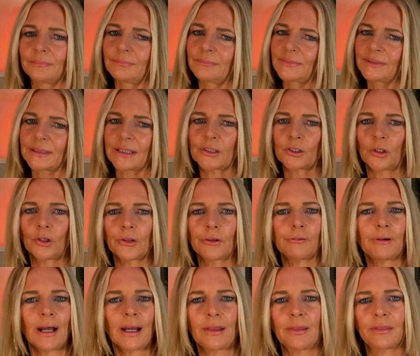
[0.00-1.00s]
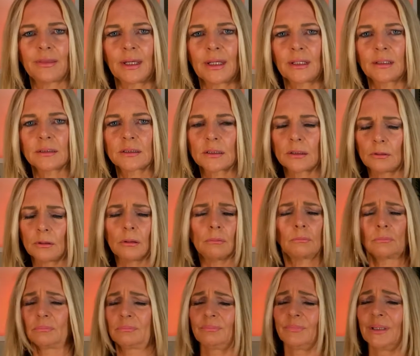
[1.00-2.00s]
Said all the right things.
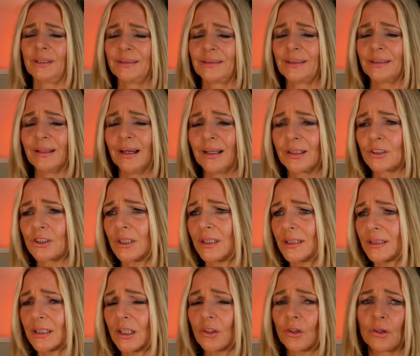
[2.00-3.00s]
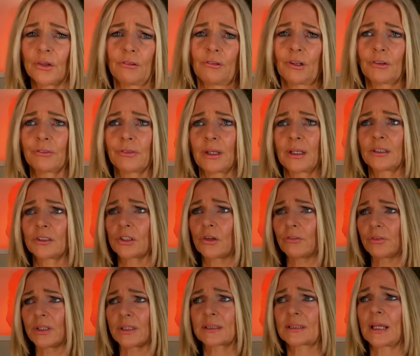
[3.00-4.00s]
Well, he didn't actually, said all the wrong things,
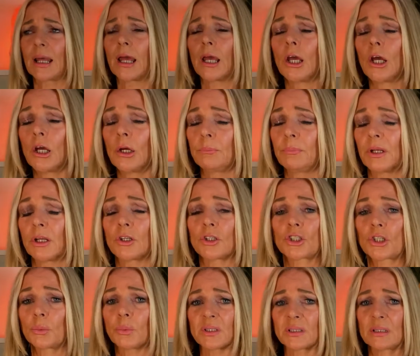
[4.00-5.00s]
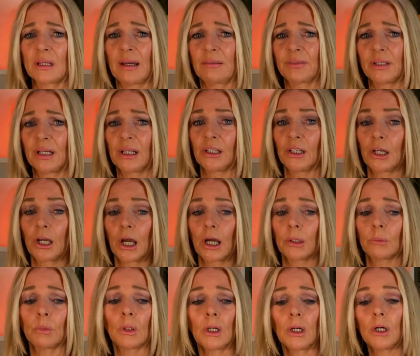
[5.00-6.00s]
obviously, because she wasn't having any
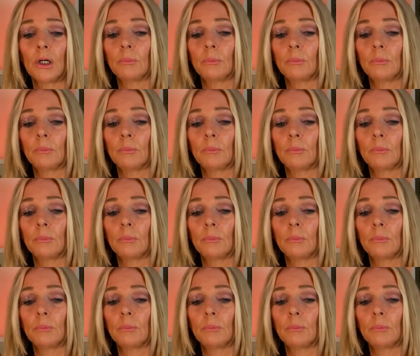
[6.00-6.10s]
go.